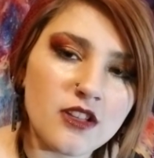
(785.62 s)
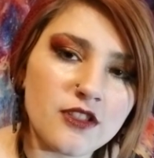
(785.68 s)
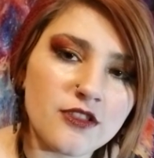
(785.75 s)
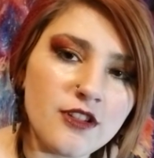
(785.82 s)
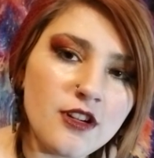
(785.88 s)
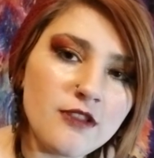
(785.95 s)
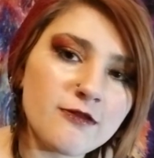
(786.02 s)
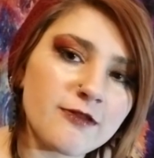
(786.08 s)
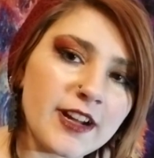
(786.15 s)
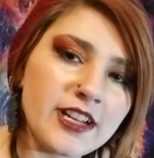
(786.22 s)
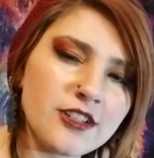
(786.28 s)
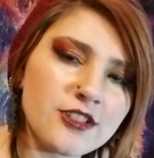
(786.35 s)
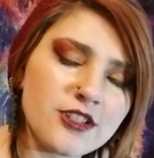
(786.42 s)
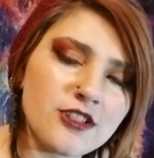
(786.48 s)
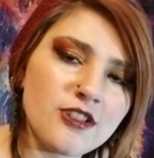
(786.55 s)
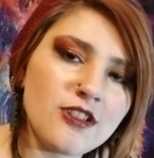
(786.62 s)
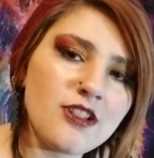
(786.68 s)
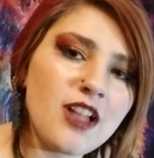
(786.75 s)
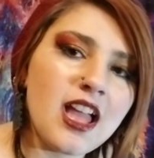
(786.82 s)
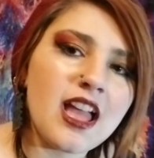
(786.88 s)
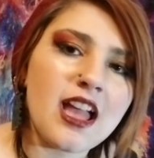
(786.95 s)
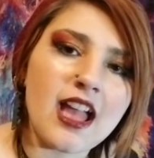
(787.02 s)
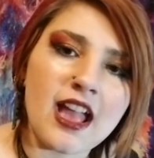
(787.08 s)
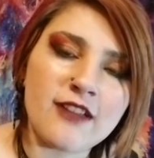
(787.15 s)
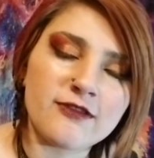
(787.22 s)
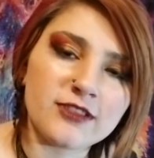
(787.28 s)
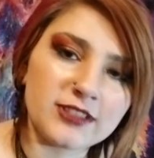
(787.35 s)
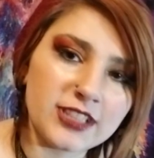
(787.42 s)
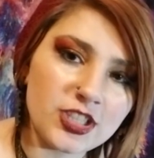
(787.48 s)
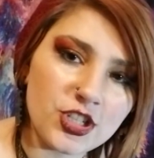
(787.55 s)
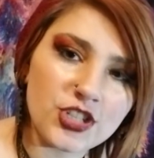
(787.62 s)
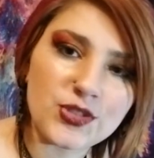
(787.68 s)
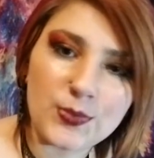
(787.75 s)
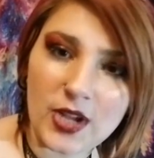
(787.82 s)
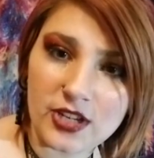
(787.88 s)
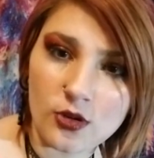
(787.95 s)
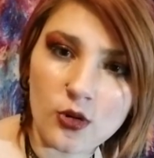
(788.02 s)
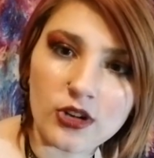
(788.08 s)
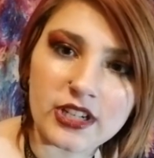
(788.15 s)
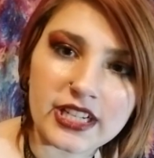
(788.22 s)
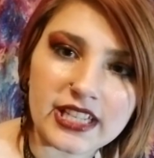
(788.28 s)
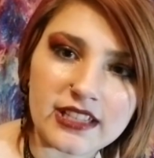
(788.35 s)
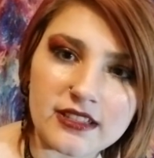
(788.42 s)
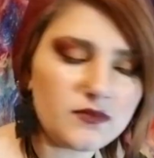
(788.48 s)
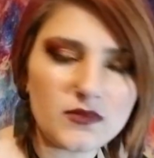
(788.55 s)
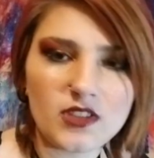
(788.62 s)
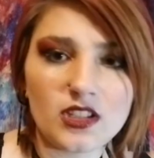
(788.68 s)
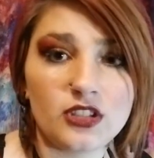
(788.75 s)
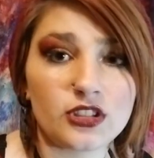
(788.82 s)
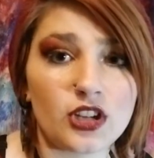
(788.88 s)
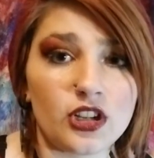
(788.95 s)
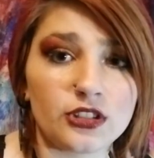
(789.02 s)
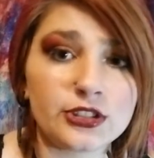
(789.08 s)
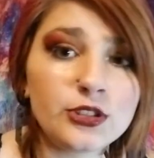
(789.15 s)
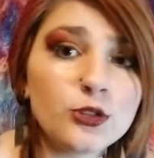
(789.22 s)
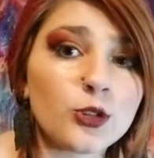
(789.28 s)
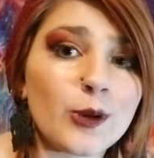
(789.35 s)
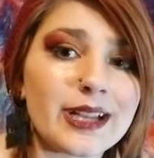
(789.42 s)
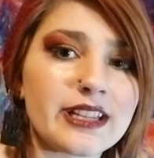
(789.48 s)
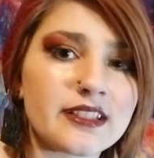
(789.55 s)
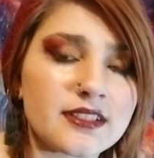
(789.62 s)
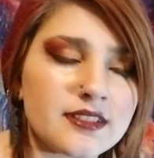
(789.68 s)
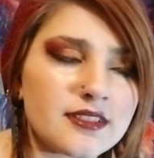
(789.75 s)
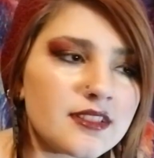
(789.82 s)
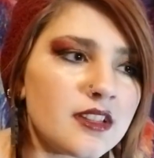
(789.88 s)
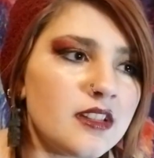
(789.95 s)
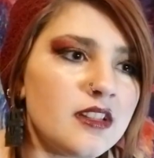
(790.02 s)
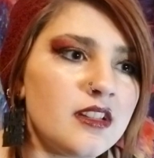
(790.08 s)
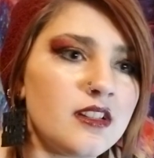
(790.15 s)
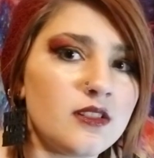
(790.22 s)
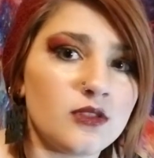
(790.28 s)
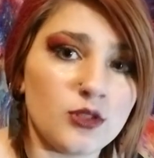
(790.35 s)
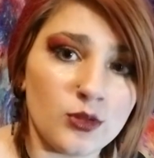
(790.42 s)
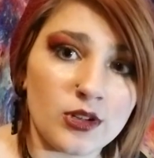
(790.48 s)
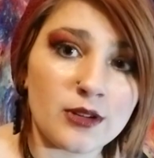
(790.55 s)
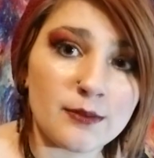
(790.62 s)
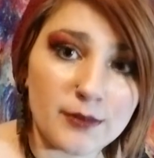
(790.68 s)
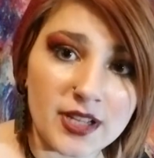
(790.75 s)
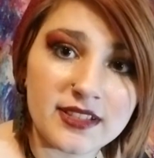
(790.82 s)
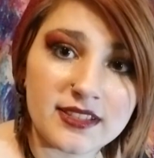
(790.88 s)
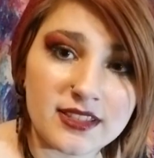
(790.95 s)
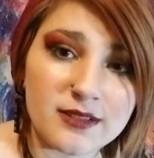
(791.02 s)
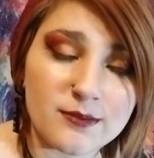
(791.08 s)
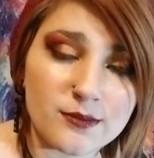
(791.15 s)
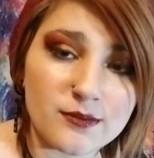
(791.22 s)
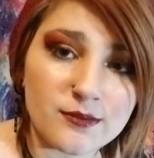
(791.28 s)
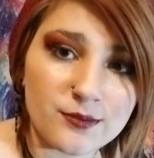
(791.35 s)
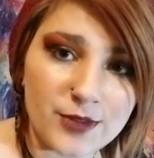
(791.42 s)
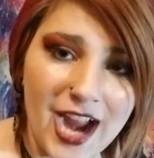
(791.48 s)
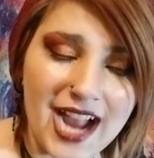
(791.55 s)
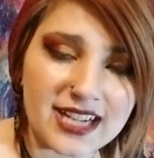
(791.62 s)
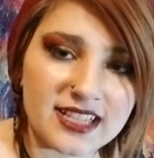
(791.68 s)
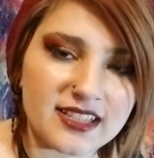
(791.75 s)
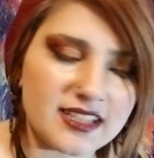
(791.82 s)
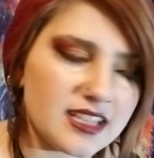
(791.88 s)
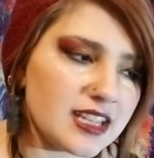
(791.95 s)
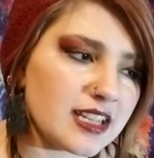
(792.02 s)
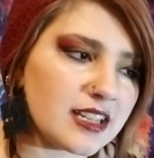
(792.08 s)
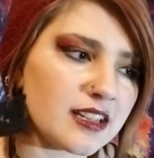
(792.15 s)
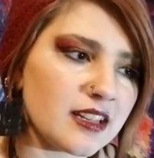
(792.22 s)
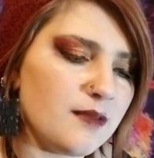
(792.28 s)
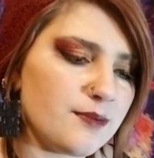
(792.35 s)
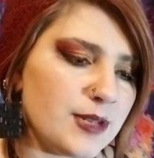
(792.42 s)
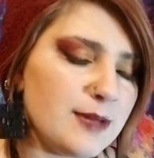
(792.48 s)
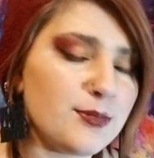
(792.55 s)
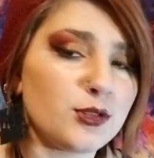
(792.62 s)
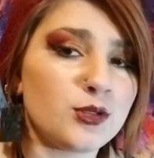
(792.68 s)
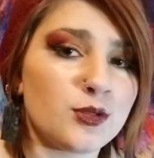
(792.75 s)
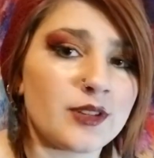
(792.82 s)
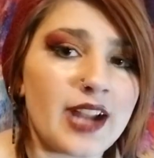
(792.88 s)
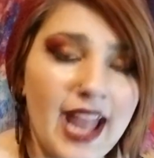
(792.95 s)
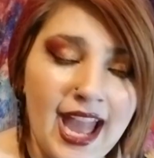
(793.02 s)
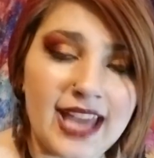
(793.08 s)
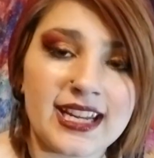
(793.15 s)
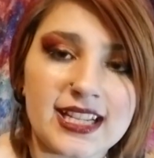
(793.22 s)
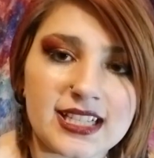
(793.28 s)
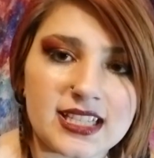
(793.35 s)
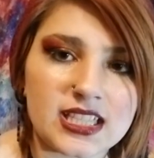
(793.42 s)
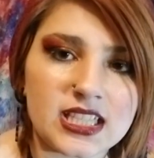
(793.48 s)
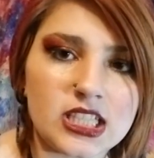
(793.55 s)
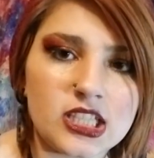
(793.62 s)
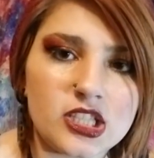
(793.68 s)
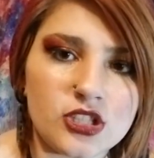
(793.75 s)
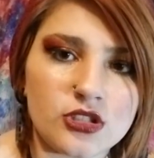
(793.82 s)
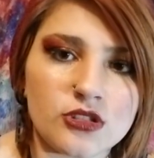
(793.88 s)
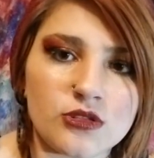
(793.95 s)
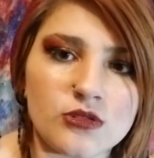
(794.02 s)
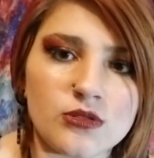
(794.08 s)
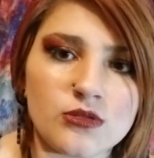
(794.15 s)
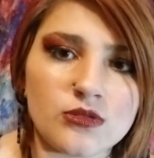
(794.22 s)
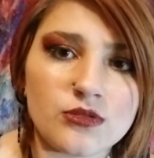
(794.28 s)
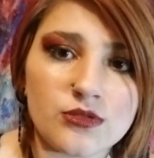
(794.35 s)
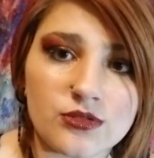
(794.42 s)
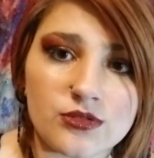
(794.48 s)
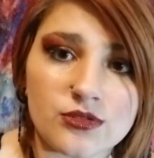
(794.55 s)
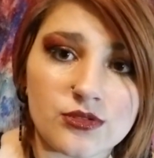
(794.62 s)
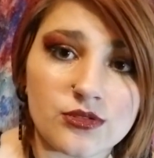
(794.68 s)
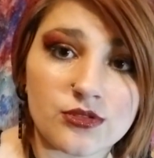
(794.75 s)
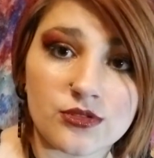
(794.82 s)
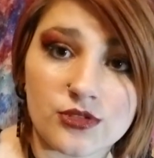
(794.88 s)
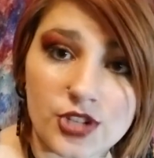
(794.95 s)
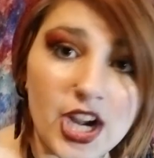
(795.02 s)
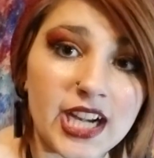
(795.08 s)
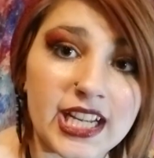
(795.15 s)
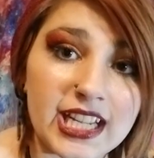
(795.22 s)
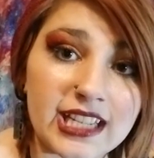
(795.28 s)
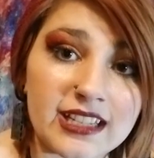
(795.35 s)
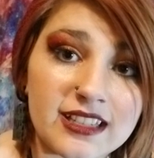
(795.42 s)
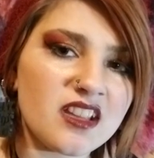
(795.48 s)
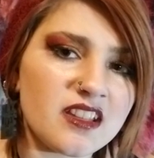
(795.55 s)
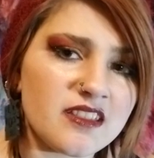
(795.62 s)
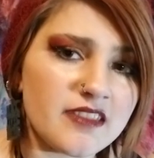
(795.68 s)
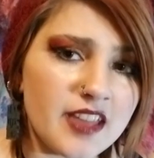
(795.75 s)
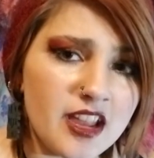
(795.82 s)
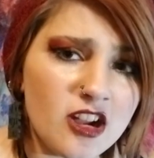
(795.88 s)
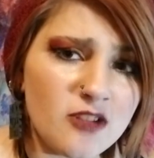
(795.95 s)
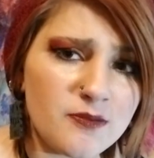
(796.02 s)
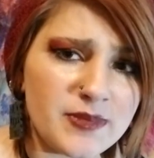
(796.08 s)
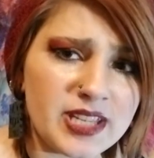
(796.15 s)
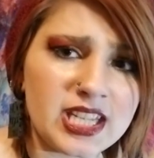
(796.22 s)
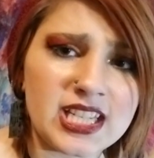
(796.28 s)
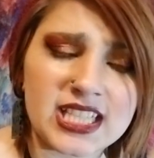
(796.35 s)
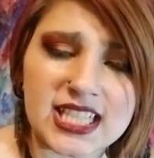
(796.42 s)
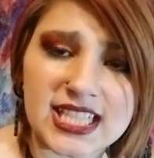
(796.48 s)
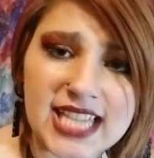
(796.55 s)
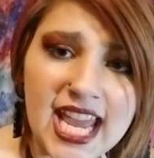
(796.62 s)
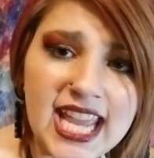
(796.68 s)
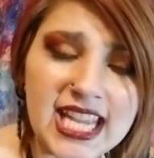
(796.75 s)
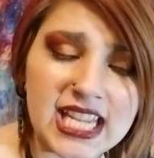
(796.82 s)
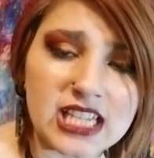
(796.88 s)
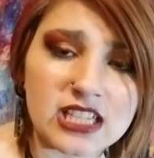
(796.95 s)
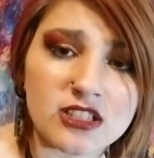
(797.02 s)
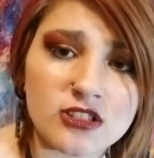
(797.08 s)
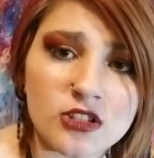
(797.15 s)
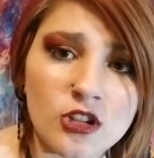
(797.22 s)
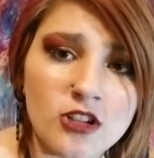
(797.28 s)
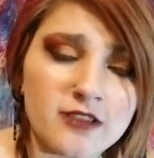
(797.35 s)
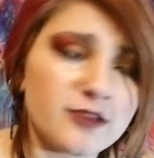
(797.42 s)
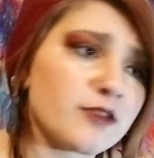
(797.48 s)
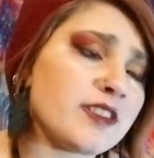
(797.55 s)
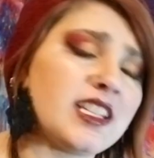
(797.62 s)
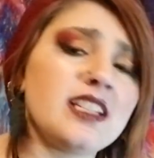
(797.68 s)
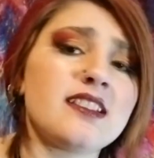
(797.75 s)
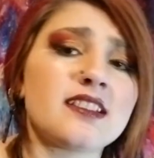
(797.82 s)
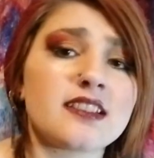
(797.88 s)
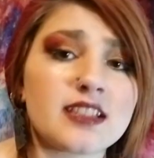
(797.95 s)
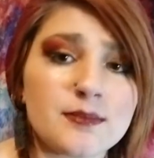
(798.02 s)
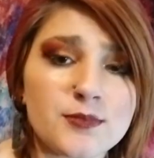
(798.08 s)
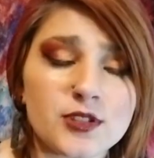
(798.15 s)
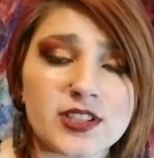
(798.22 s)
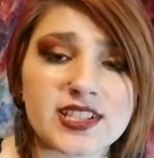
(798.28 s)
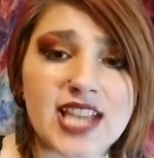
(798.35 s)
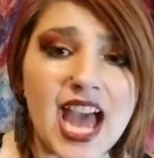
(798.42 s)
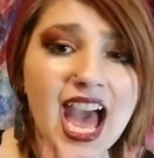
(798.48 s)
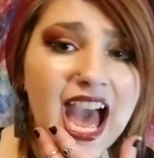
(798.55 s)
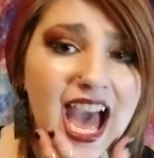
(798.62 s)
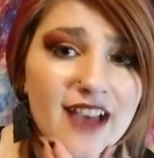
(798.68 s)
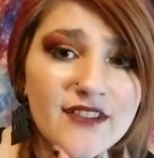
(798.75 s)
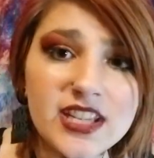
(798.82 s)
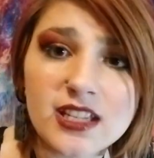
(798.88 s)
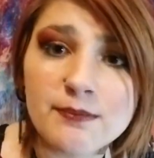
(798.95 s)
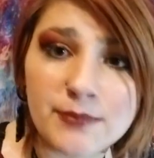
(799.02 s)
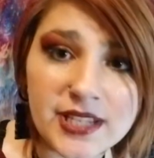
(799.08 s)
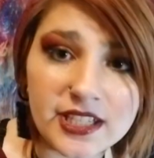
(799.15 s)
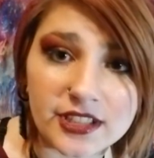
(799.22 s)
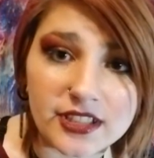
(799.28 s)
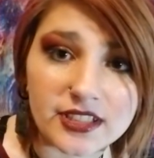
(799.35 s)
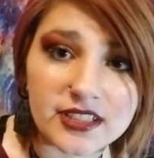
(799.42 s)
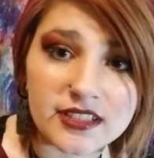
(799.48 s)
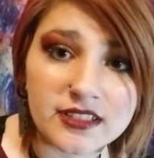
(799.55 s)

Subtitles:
They're racial and religious minorities. They're called Uyghurs, who are Muslim practicing people who are annexed into China. They're being detained for things as simple as having a beard,